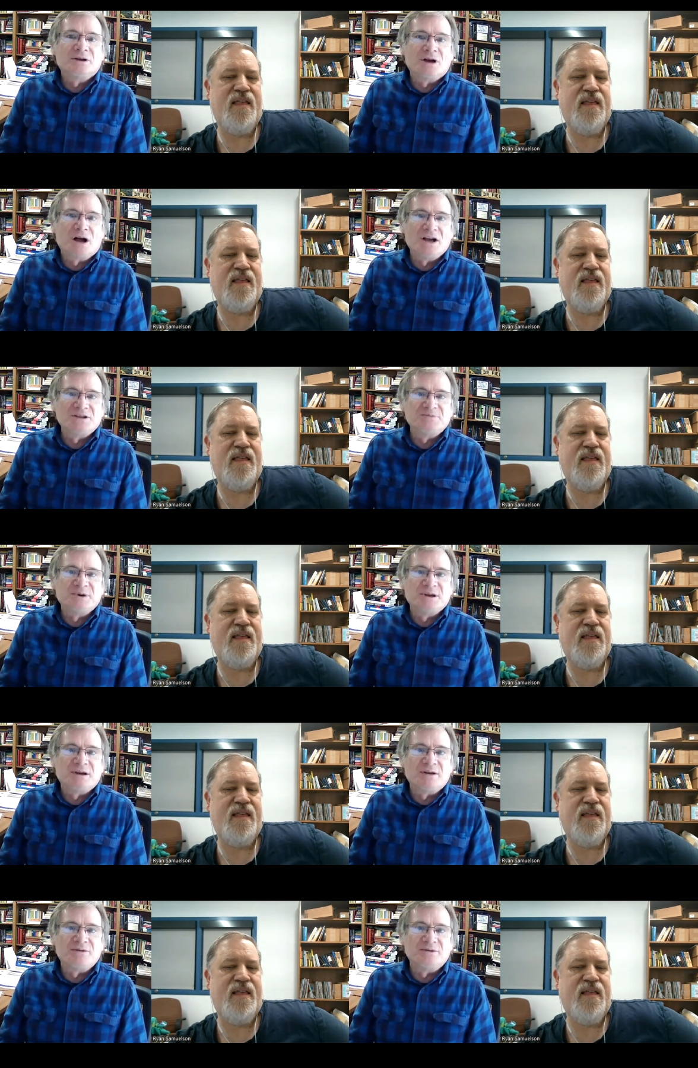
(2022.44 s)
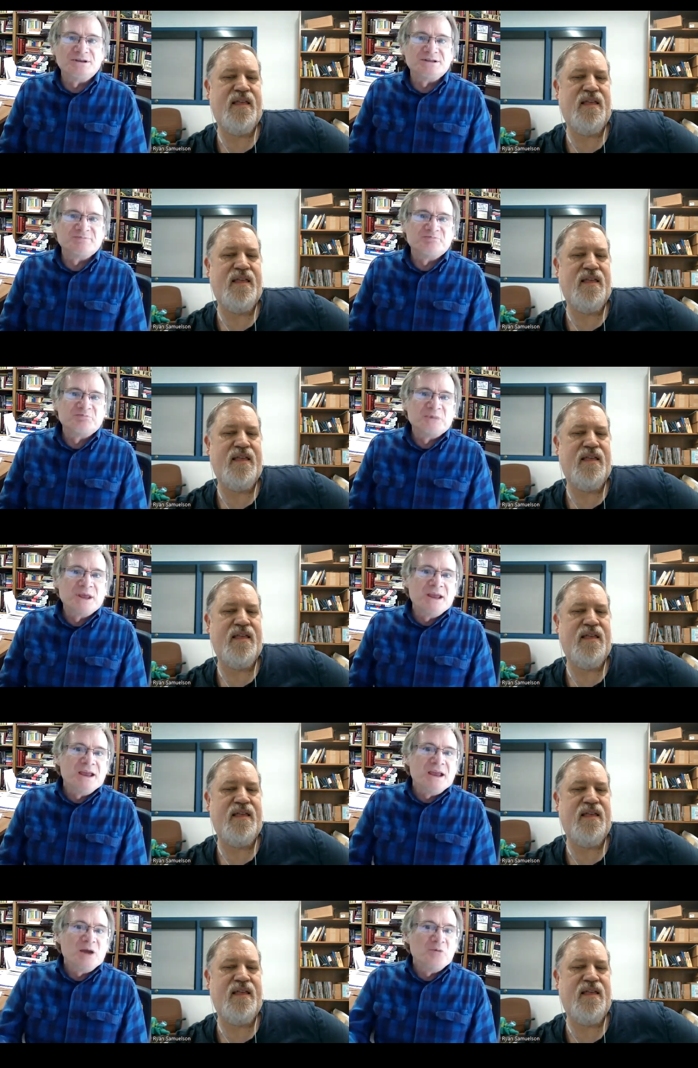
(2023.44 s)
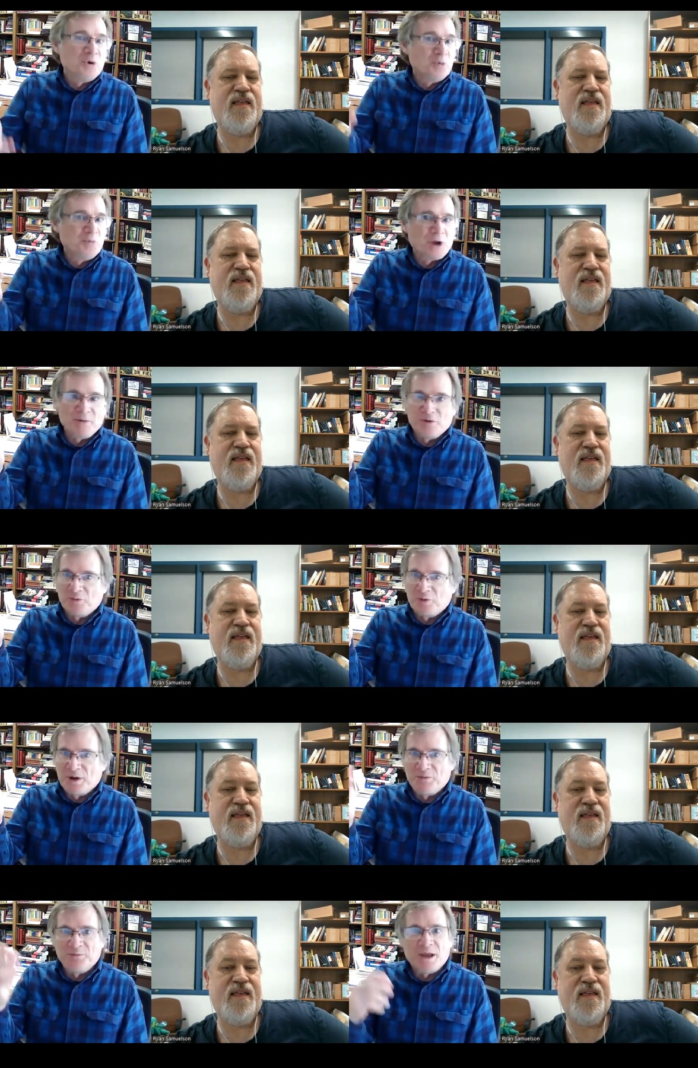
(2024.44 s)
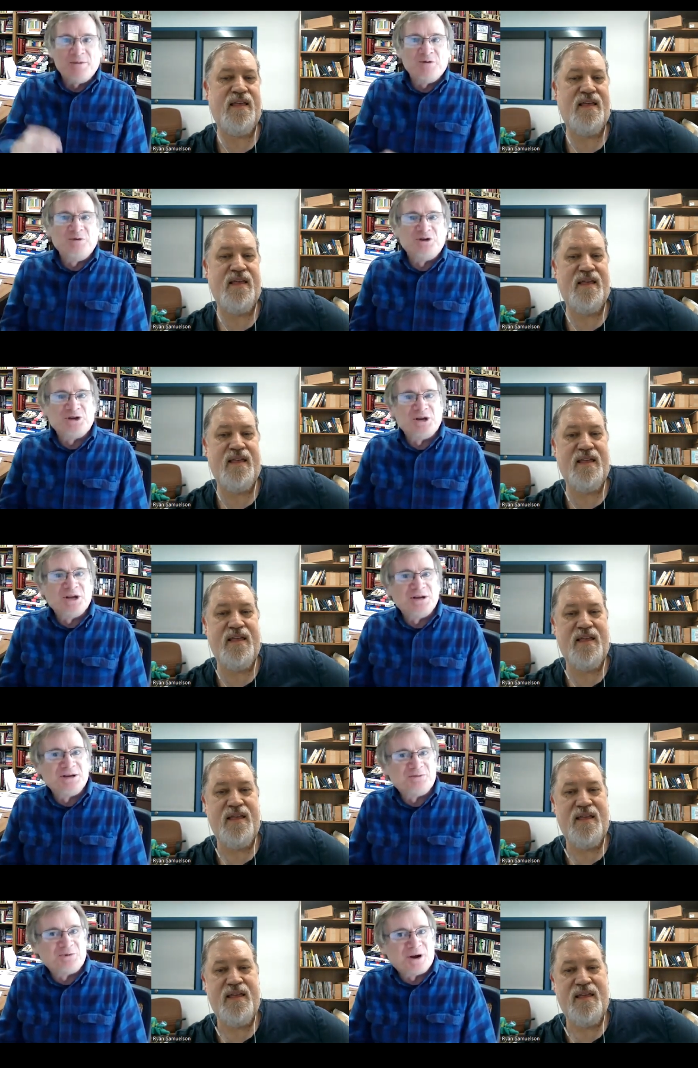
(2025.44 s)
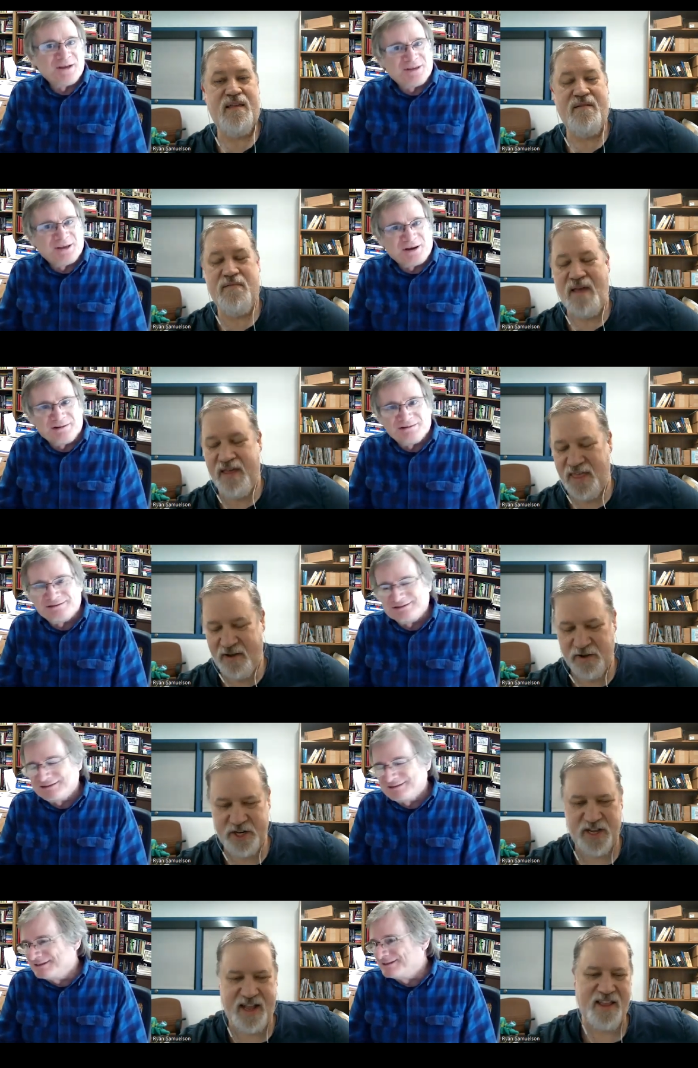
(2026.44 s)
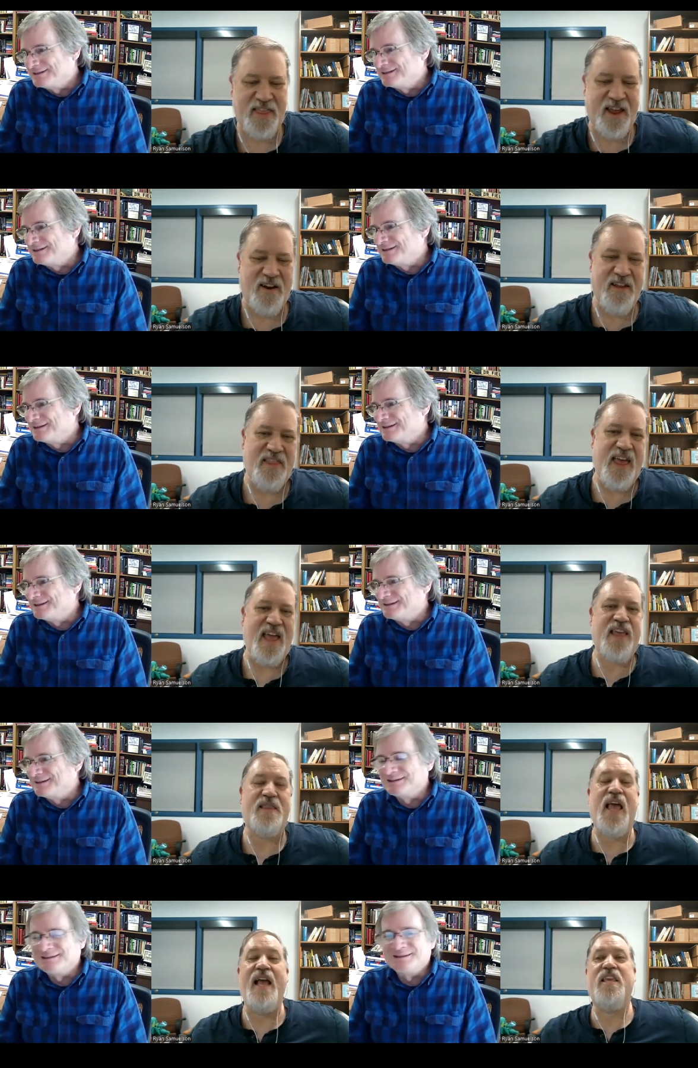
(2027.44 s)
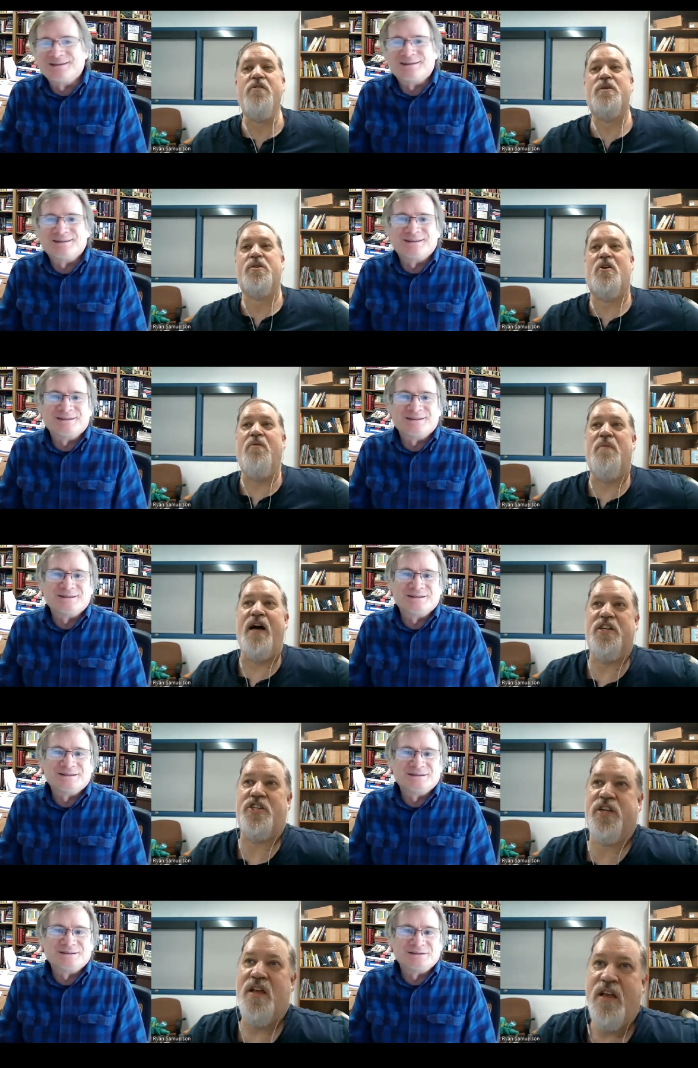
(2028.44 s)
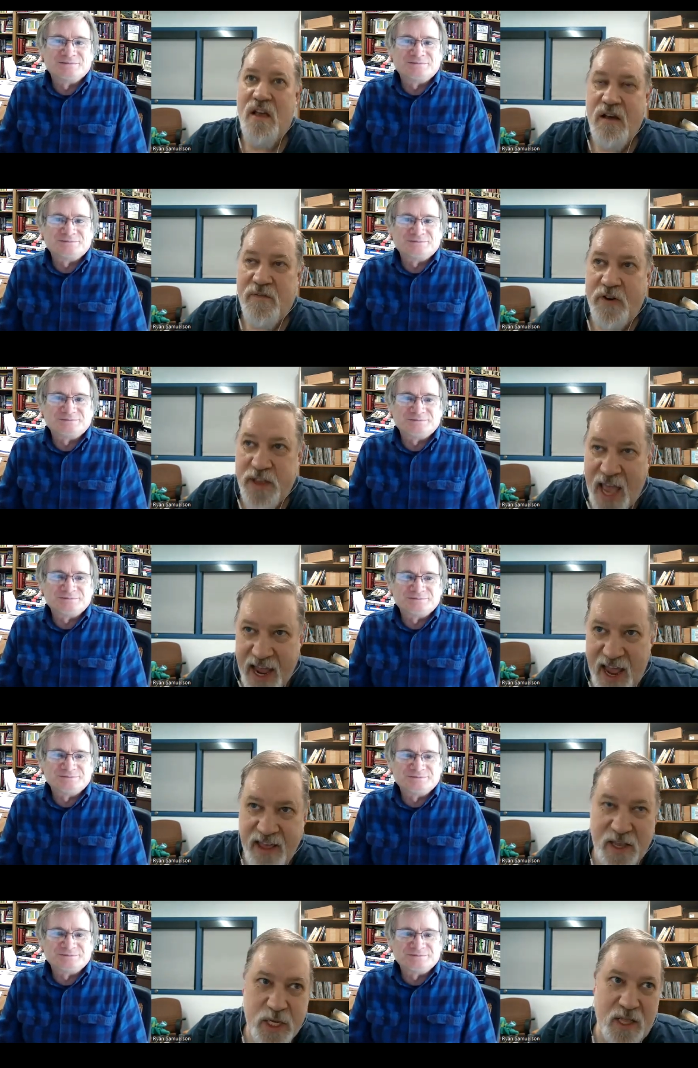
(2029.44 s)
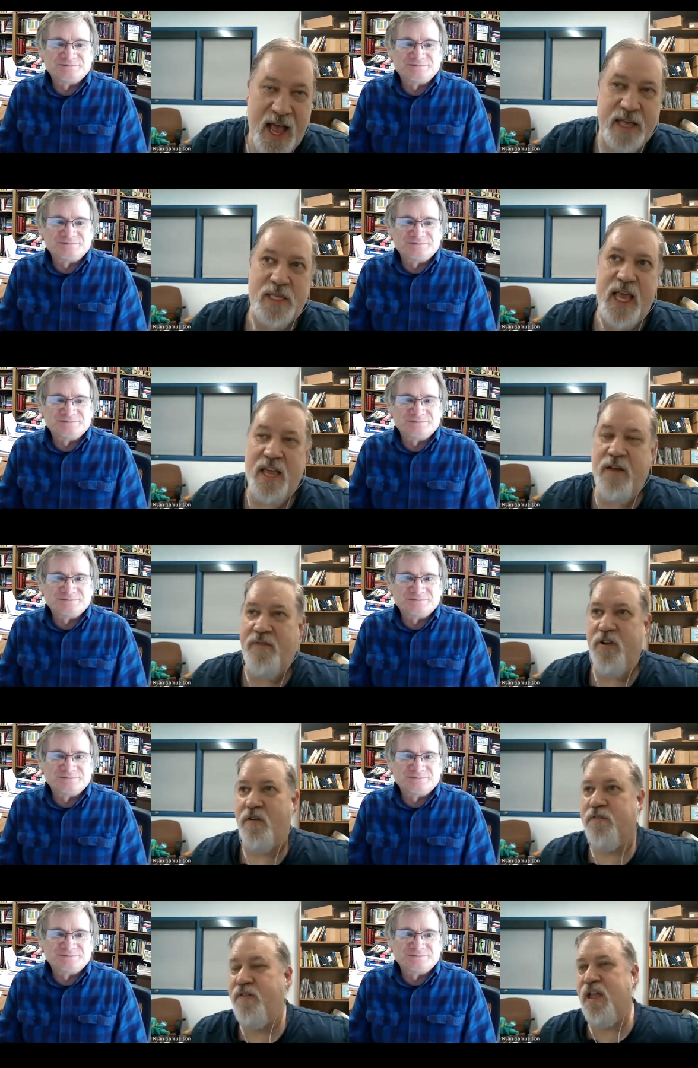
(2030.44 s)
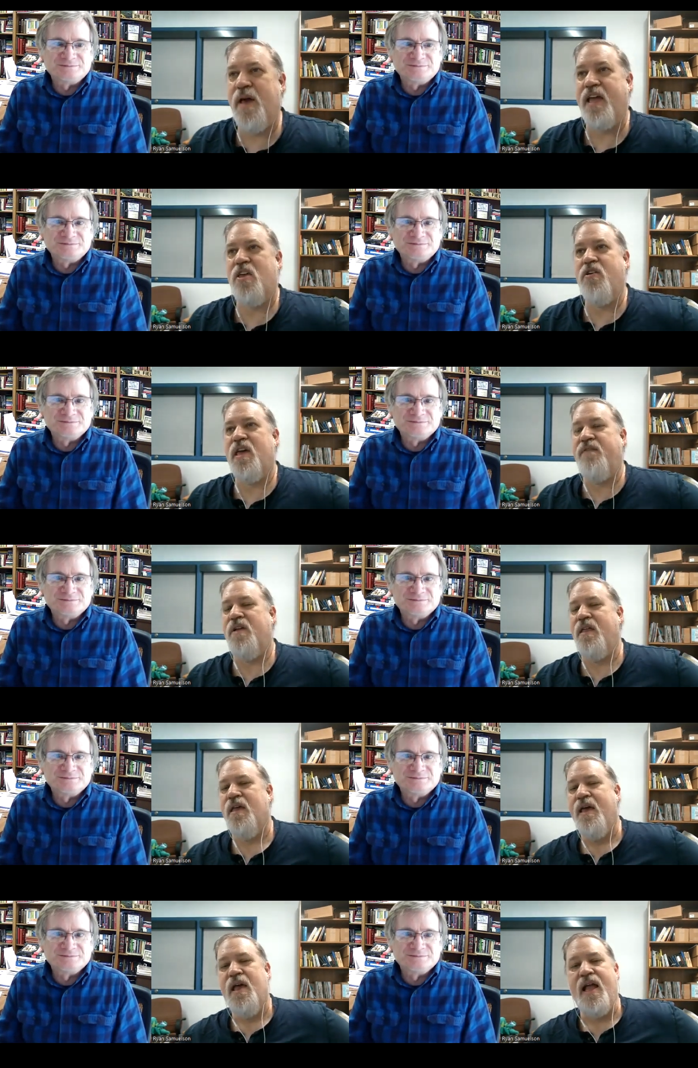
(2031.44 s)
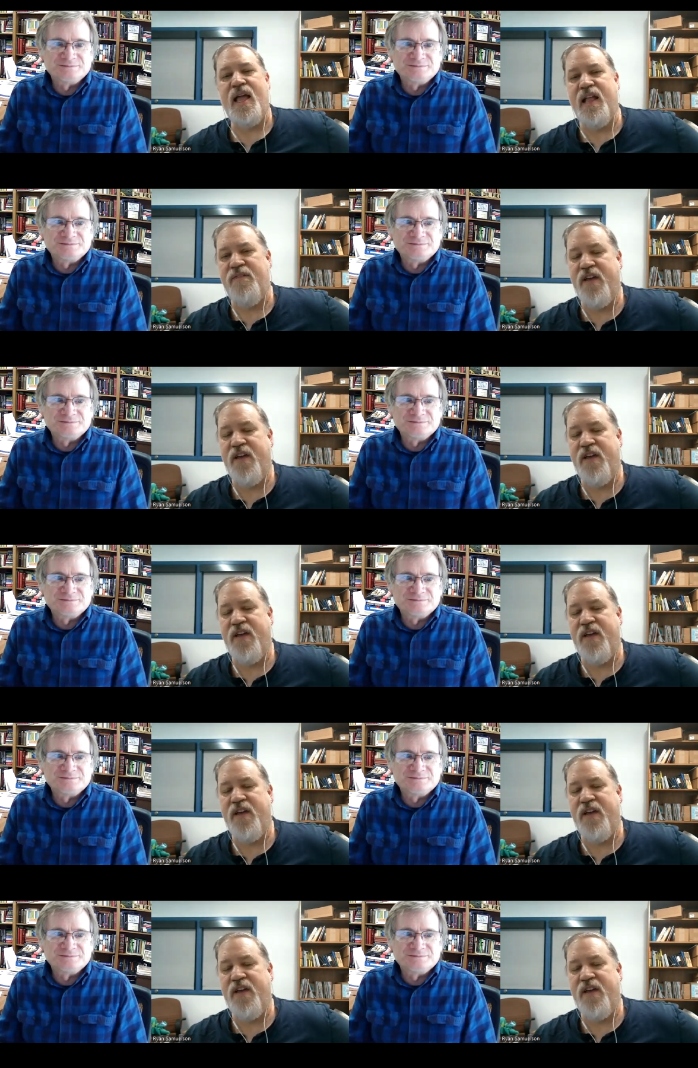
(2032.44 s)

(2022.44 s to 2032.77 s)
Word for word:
Speaker 1: cosmic otherness. Well, maybe we should end it right there.
Speaker 2: I think we should end it there. Thank, thank you so much for taking this class. Thank you for your feedback you've given. And again,